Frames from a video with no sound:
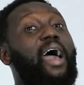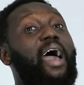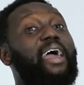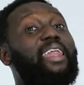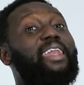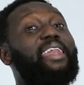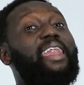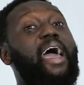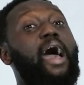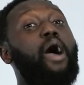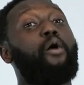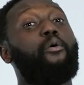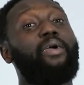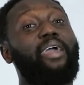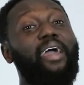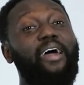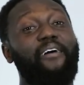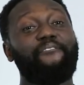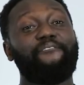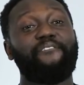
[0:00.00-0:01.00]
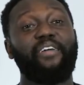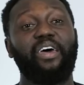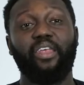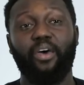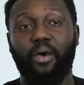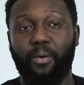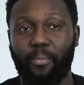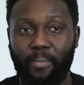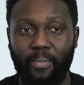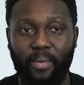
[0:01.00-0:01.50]
And now we have
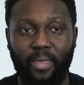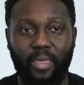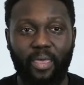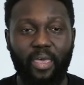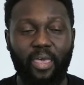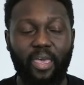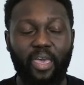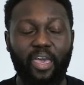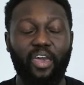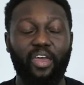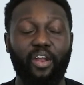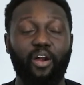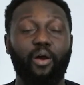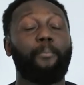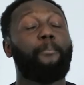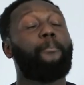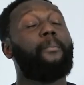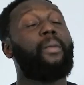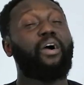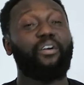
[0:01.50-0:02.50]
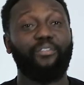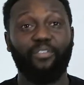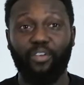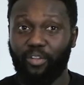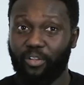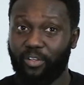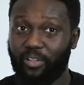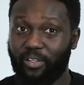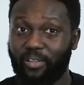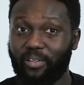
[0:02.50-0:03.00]
Venom in our
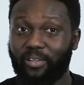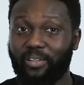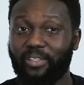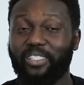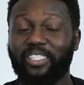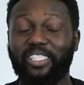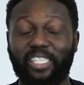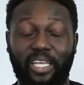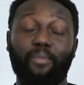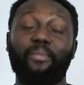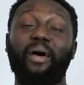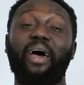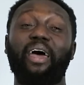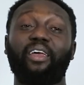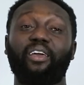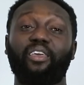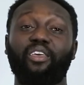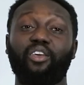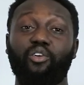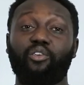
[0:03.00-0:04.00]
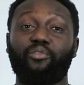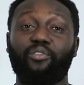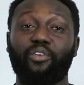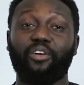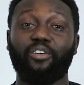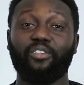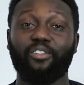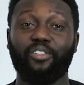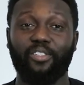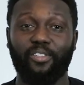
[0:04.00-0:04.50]
Marvel Cinematic
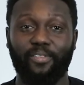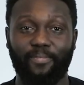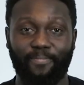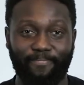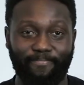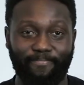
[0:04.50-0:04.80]
Universe.